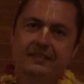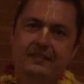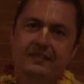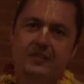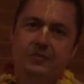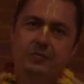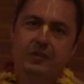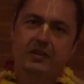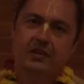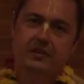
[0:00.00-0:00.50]
The
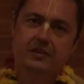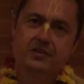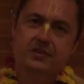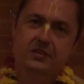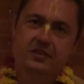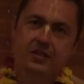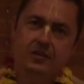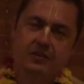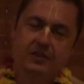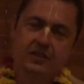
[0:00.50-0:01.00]
mothers, you
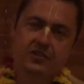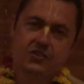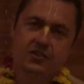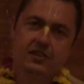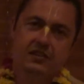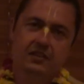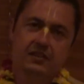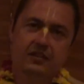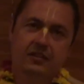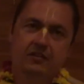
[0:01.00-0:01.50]
know, the
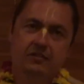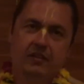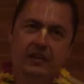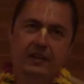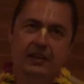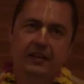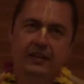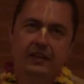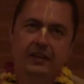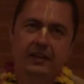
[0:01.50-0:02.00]
children are
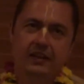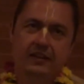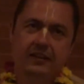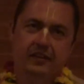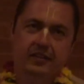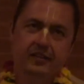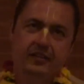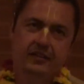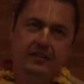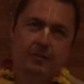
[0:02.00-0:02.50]
very
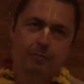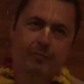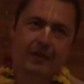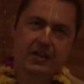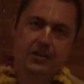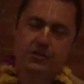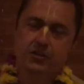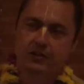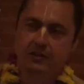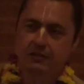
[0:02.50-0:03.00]

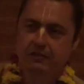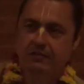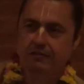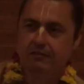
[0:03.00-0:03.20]
impatient.